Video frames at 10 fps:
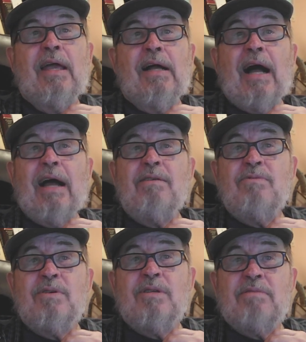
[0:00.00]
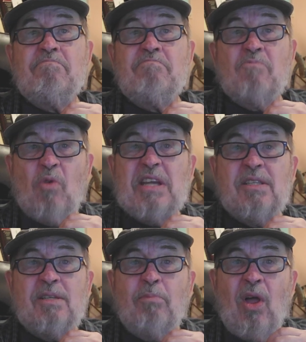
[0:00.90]
I would write
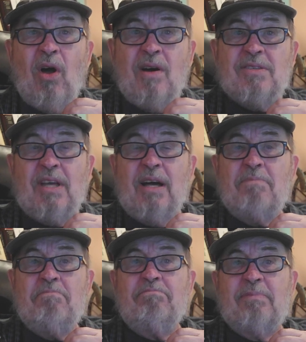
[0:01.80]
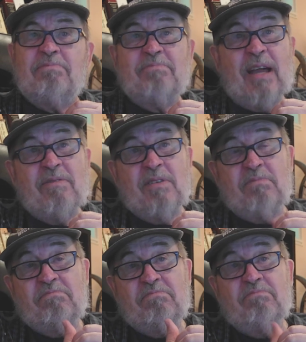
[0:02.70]
some laws up,
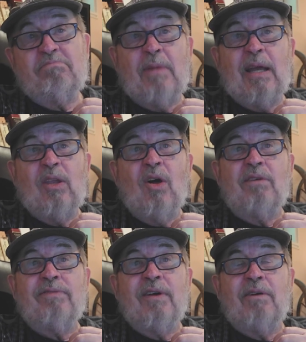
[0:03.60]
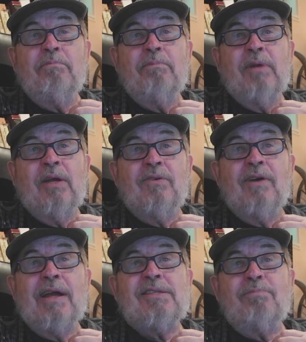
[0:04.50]
my law firm,
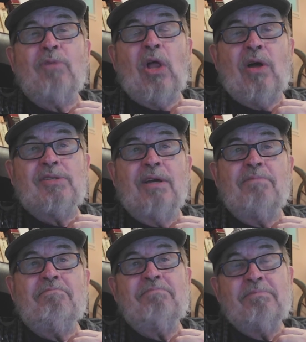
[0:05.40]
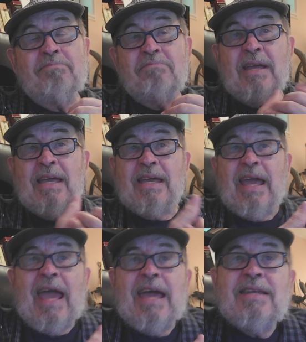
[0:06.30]
write some laws up,
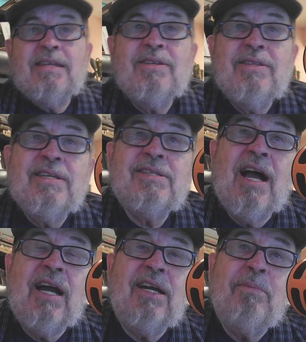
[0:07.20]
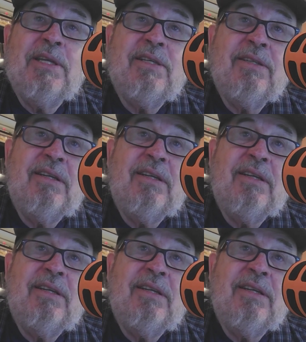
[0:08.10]
hand it to these congressmen and